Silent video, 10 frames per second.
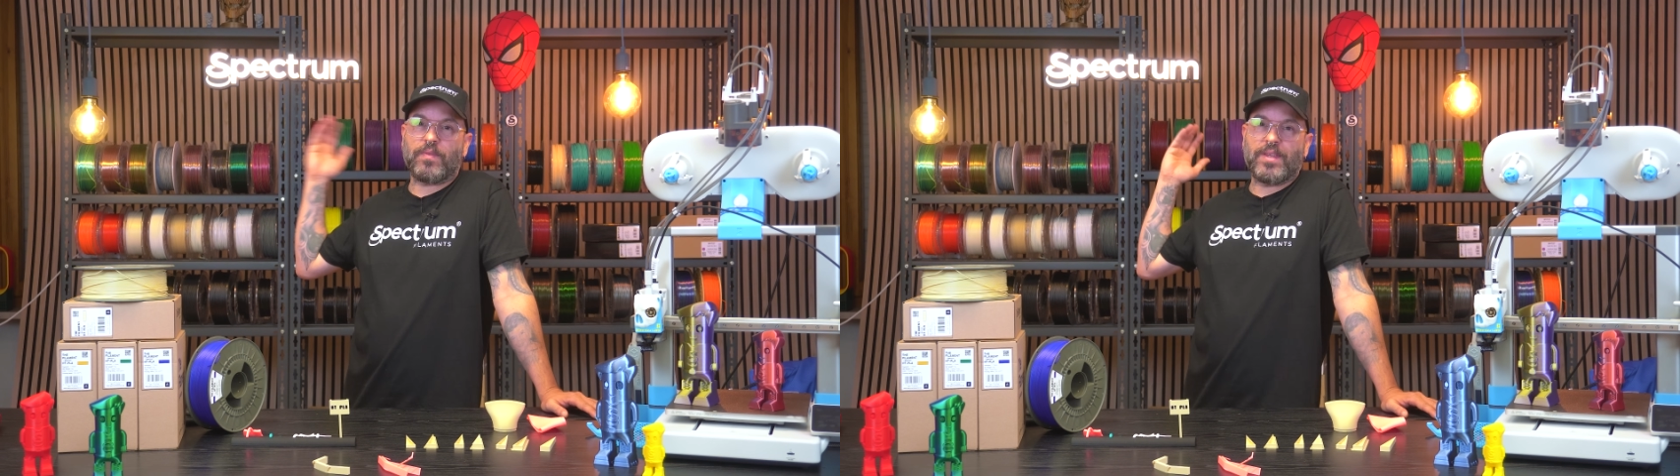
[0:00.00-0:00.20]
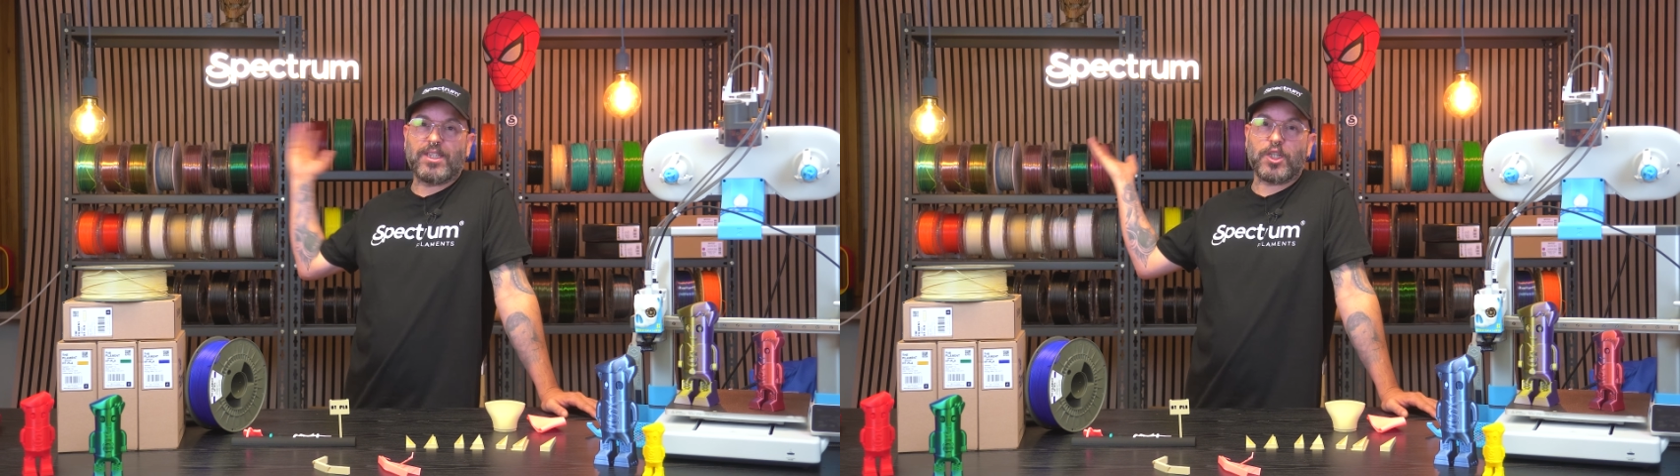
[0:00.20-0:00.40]

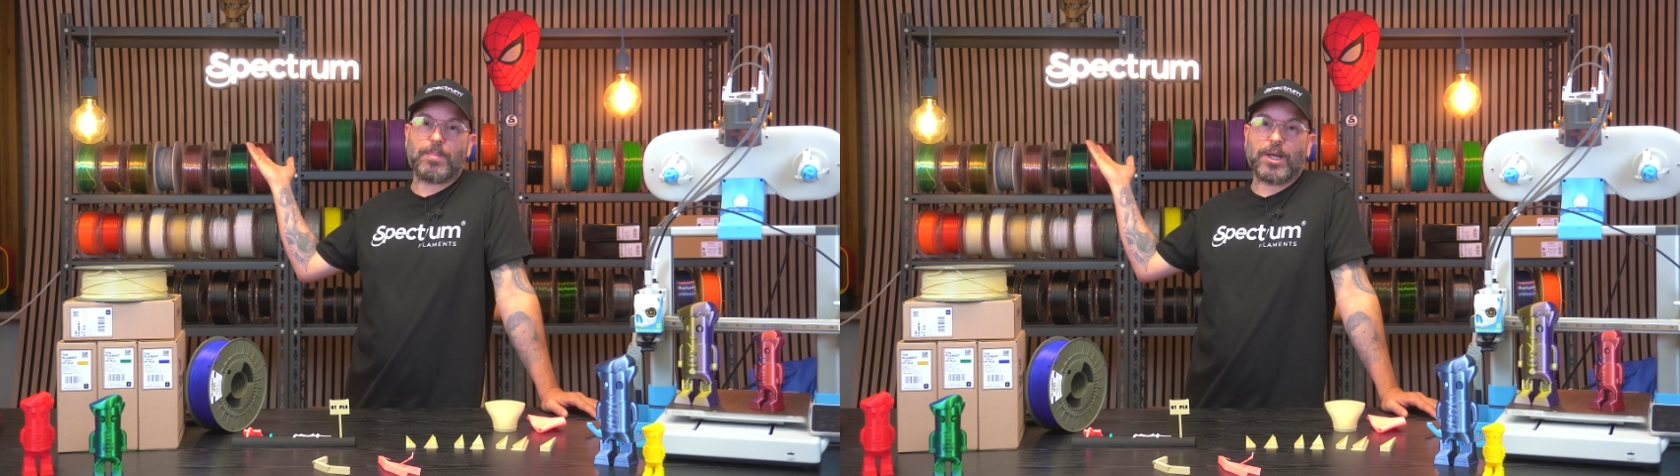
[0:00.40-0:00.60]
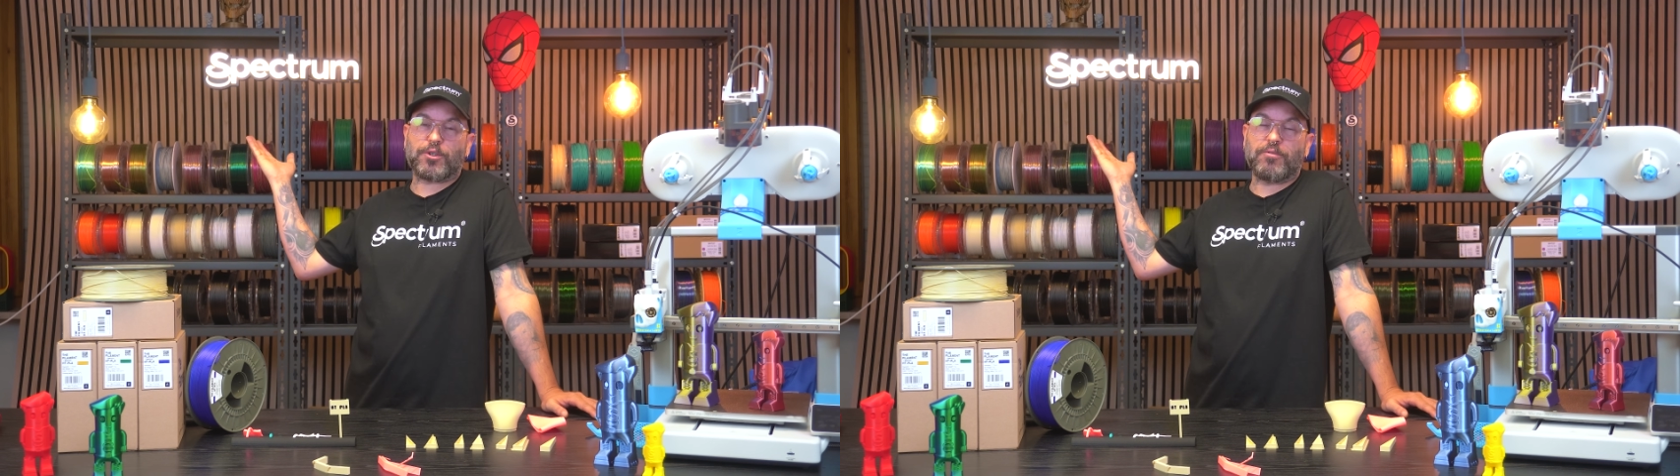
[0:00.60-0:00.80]
this is
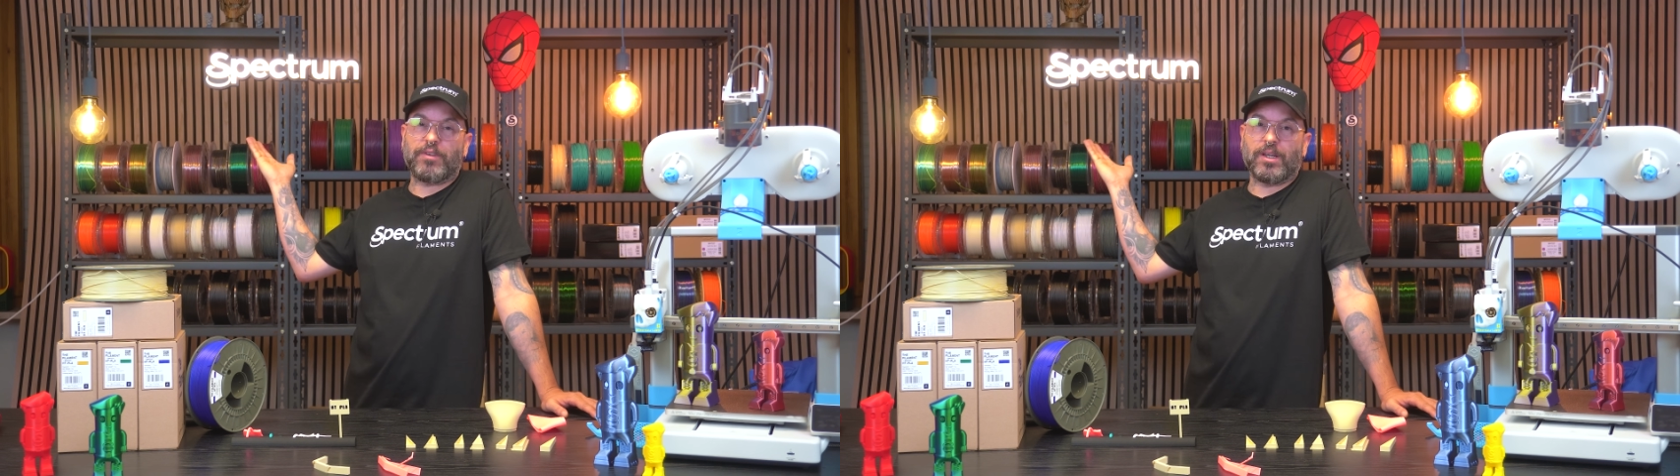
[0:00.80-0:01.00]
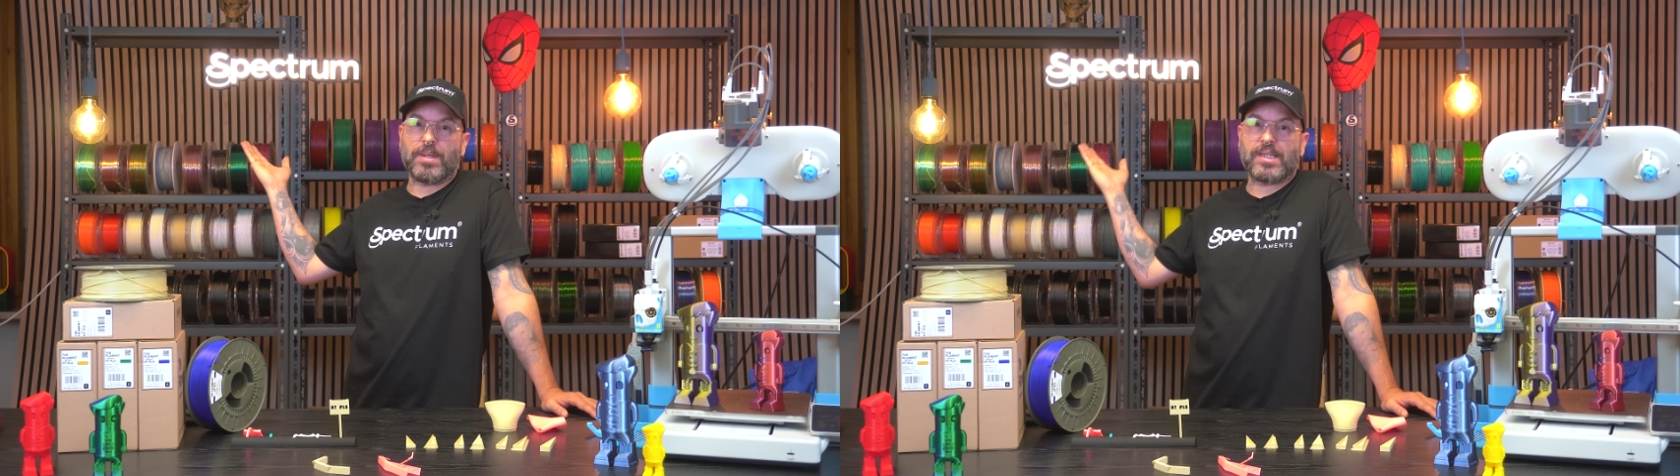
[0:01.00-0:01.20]
Spectrum
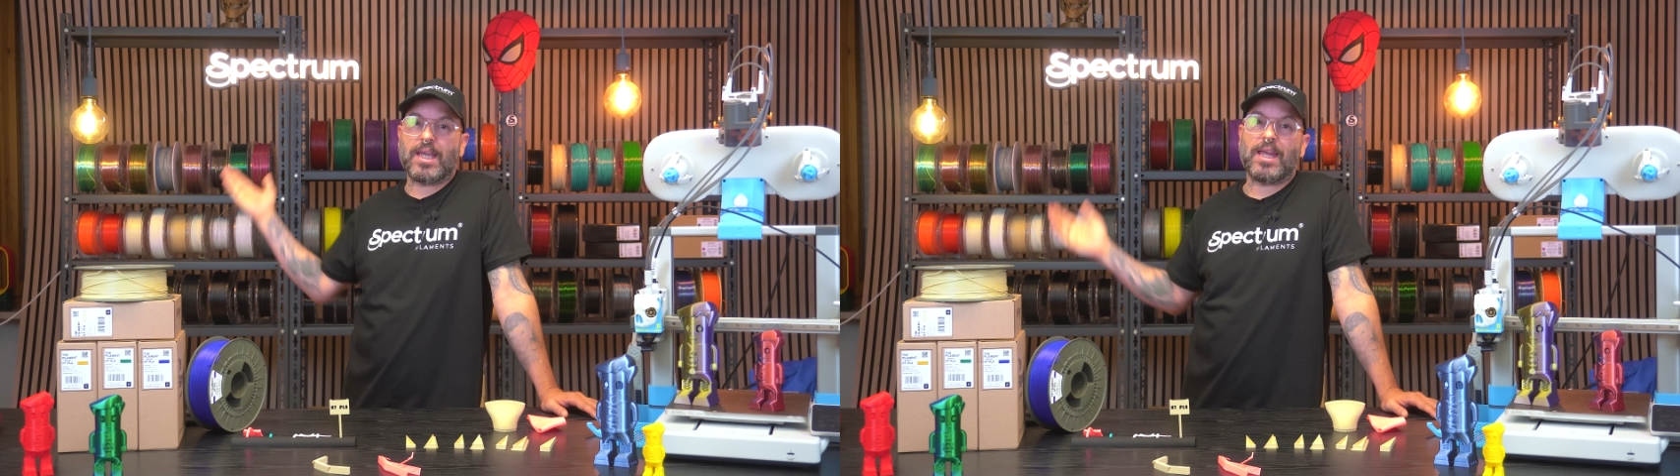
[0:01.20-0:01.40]
Filament